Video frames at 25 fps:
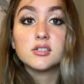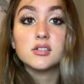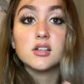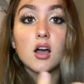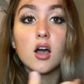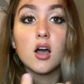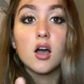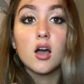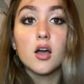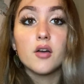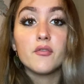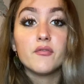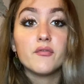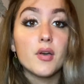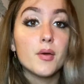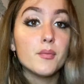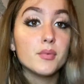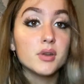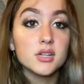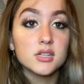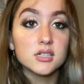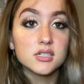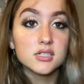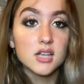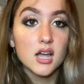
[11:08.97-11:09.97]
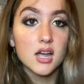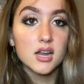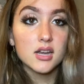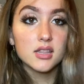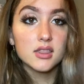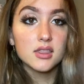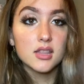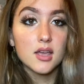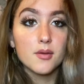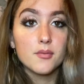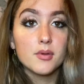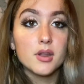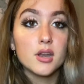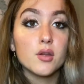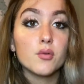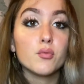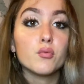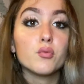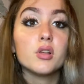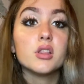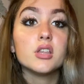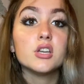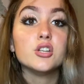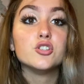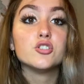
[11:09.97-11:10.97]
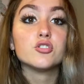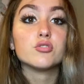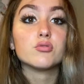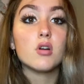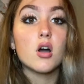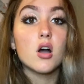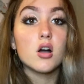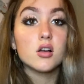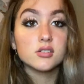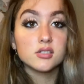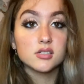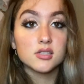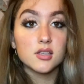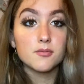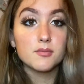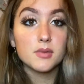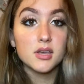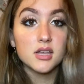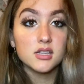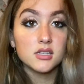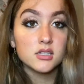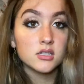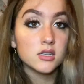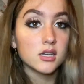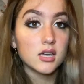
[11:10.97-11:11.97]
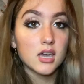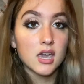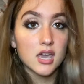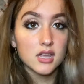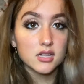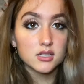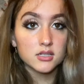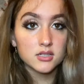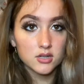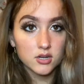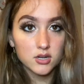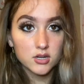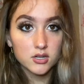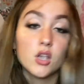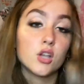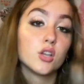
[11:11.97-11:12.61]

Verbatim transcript: uh, feminine side in them, and it really draws them into Cancer.